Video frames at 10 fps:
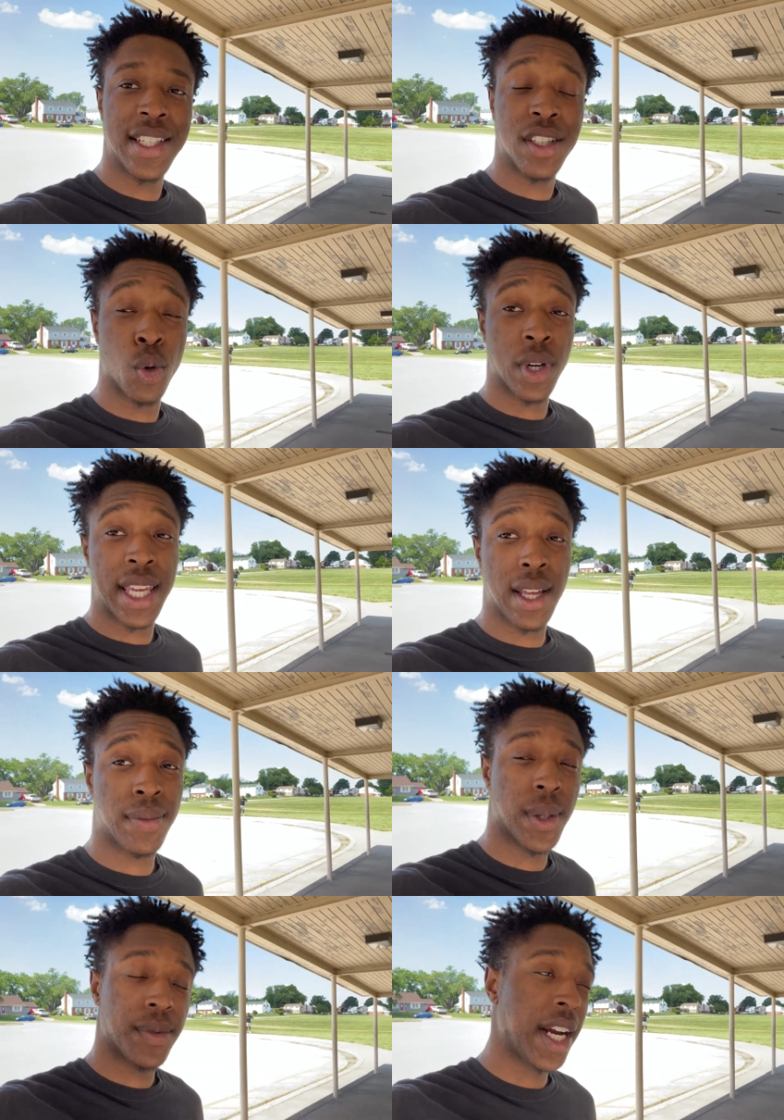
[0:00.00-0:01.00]
He's doing kick
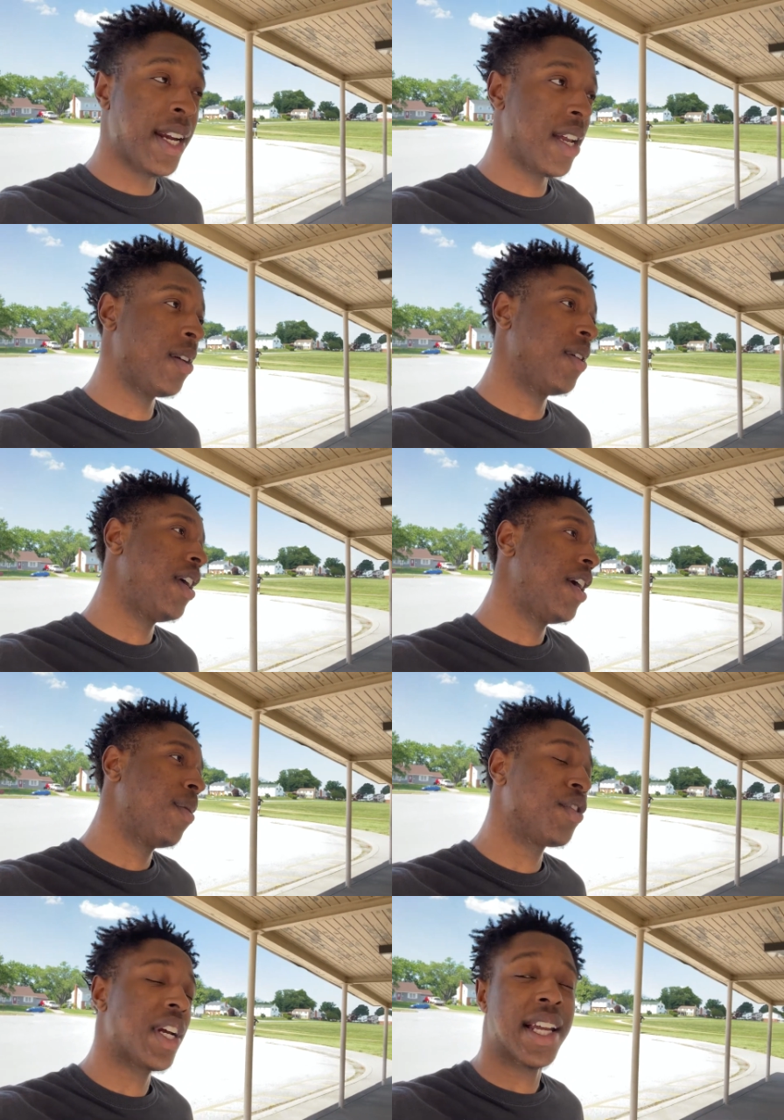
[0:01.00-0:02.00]
flips right now,
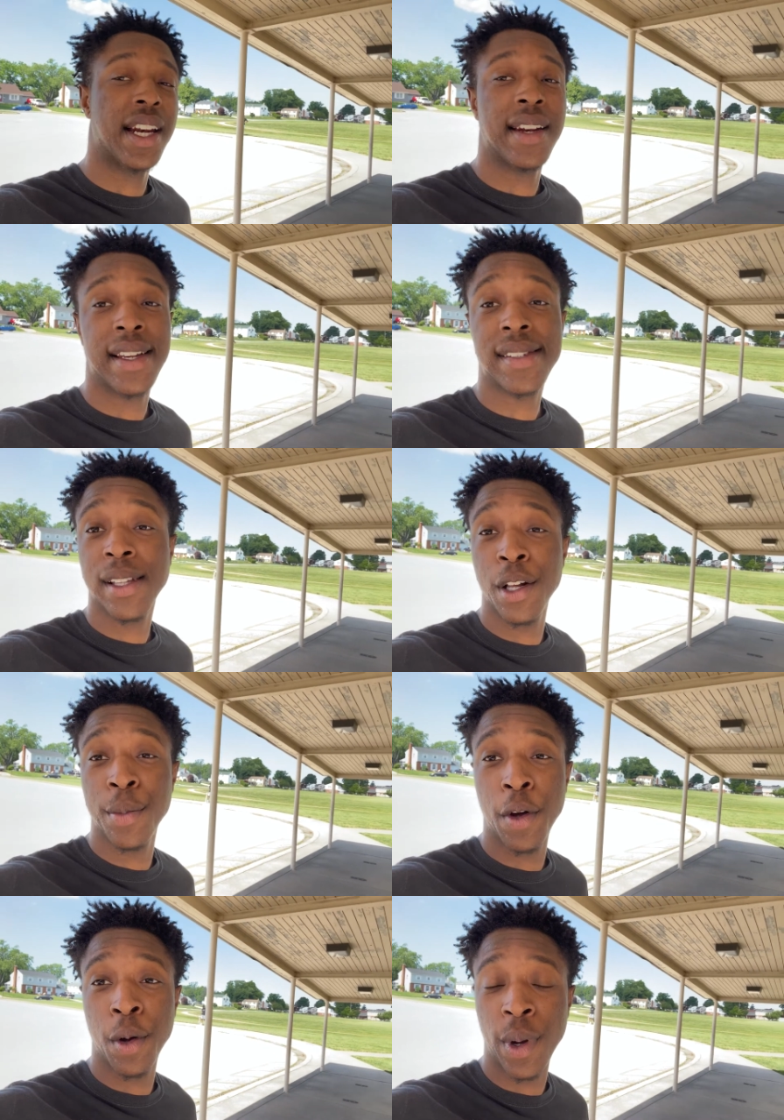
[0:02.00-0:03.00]
trying to get a nice
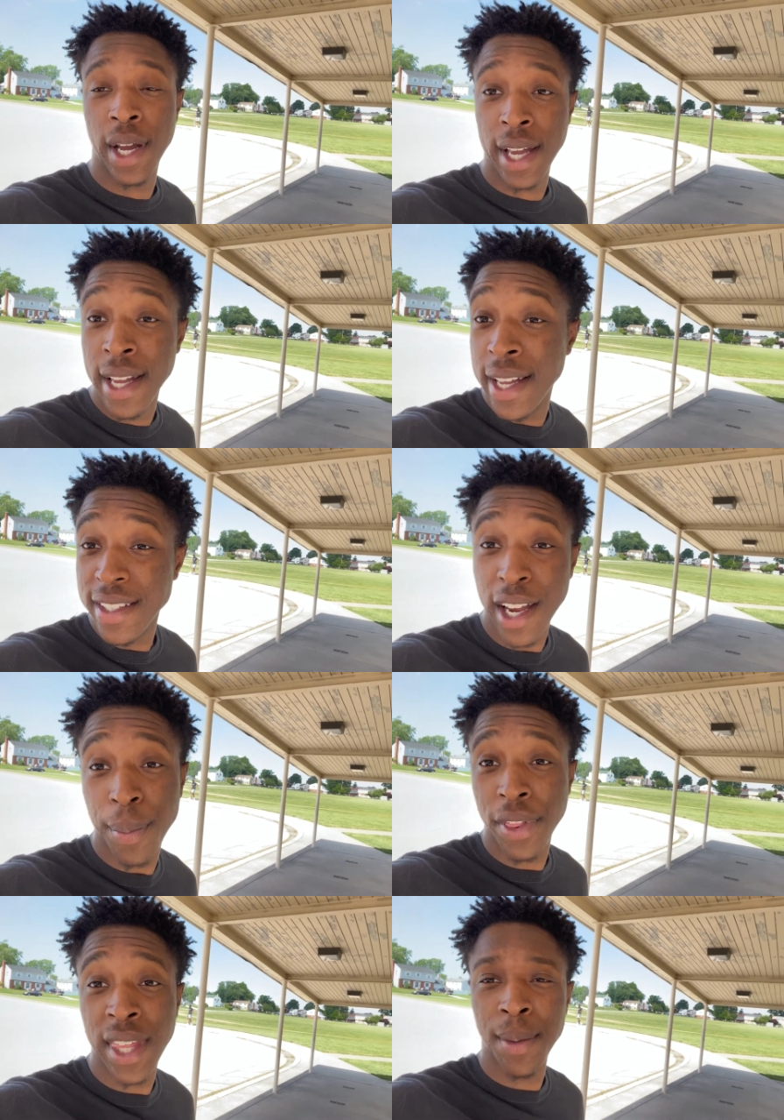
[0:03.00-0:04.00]
slow-mo
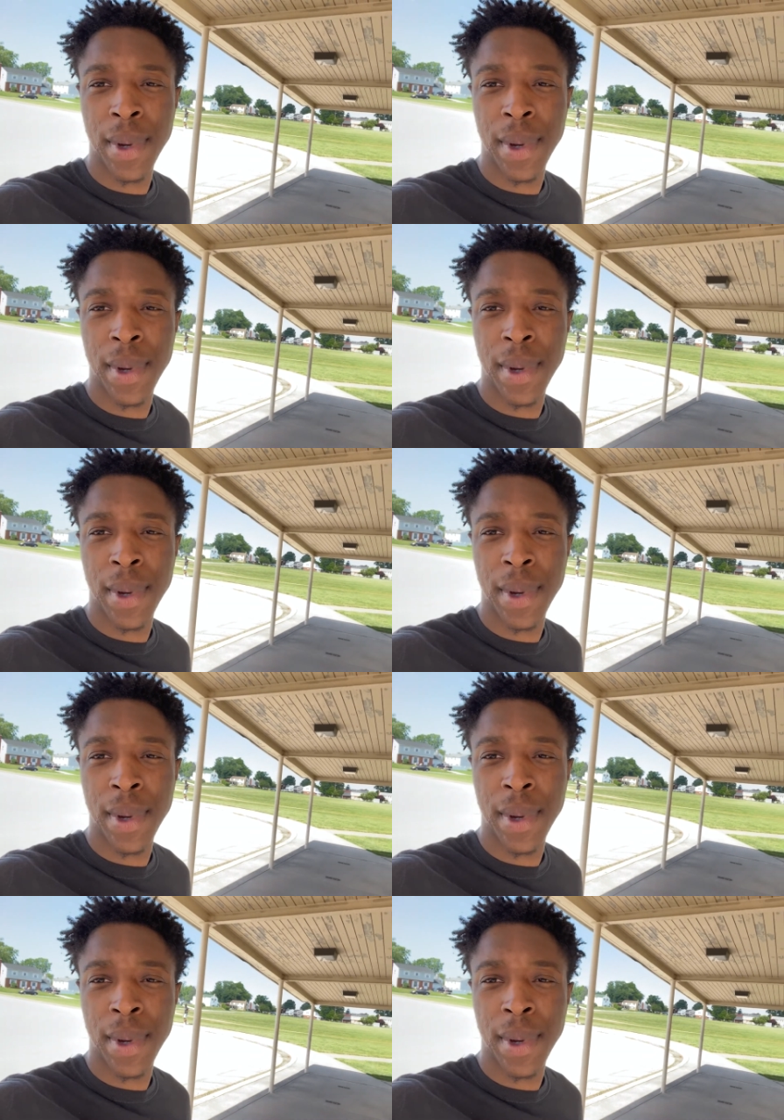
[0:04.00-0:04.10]
type of thing.